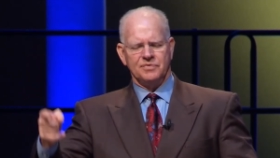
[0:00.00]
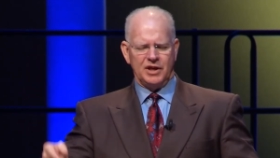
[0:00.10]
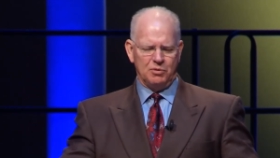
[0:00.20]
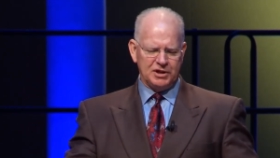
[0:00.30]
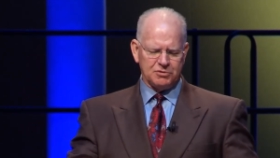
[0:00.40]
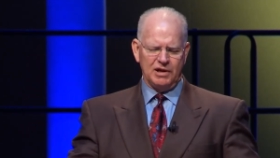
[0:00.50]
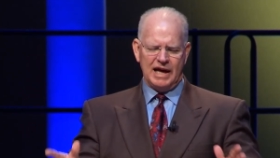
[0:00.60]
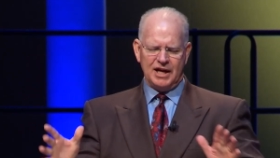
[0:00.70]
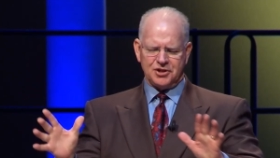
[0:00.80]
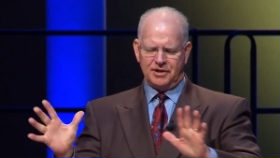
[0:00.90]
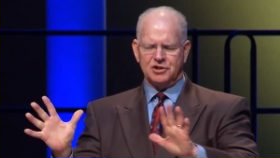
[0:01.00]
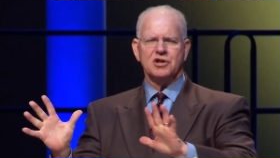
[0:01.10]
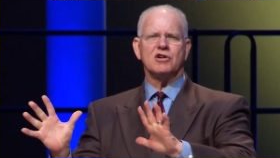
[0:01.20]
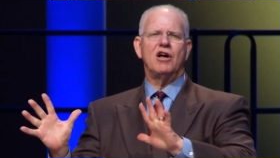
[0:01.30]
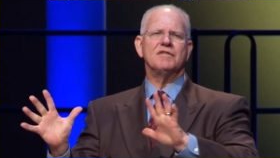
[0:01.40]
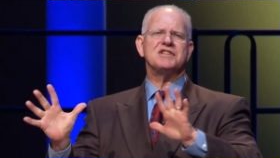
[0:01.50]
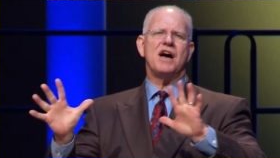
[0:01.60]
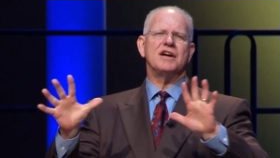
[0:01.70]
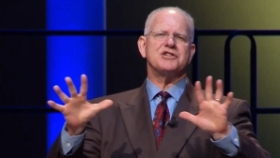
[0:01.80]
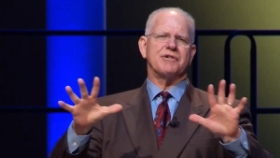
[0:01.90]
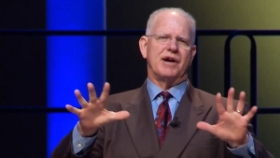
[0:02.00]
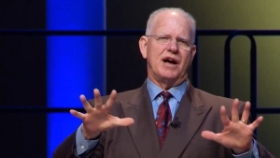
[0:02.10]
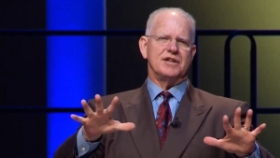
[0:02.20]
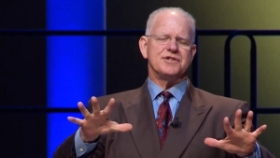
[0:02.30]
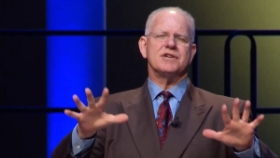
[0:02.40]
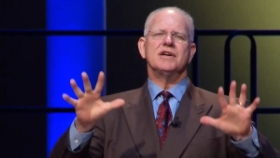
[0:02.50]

He went to Elisha and he took all of his entourage.